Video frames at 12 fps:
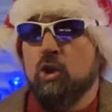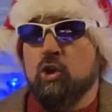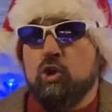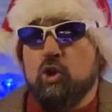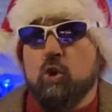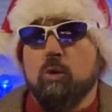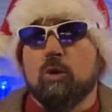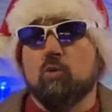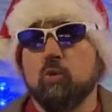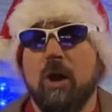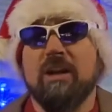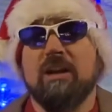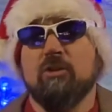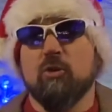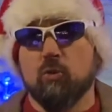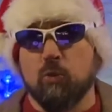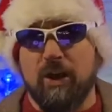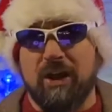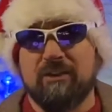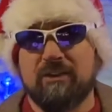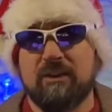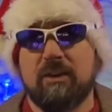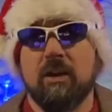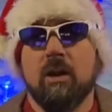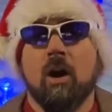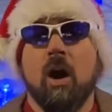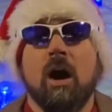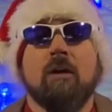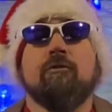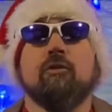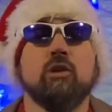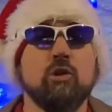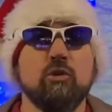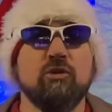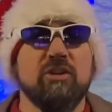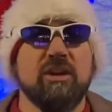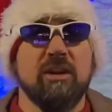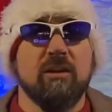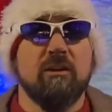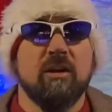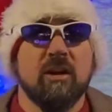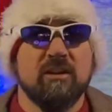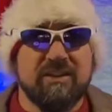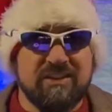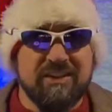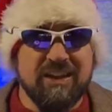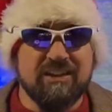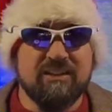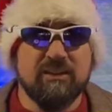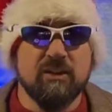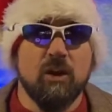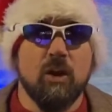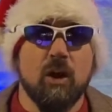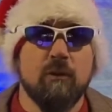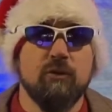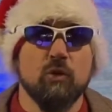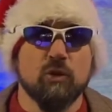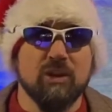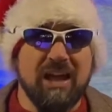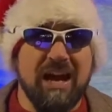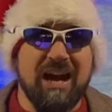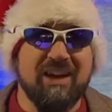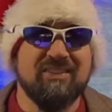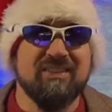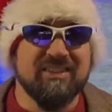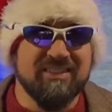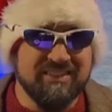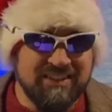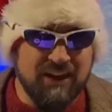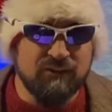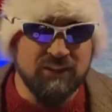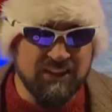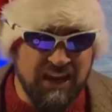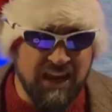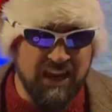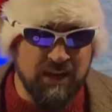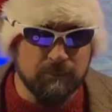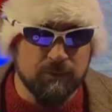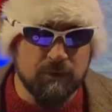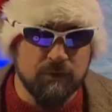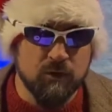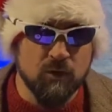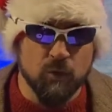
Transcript: you were running the risk of losing six of your last seven games,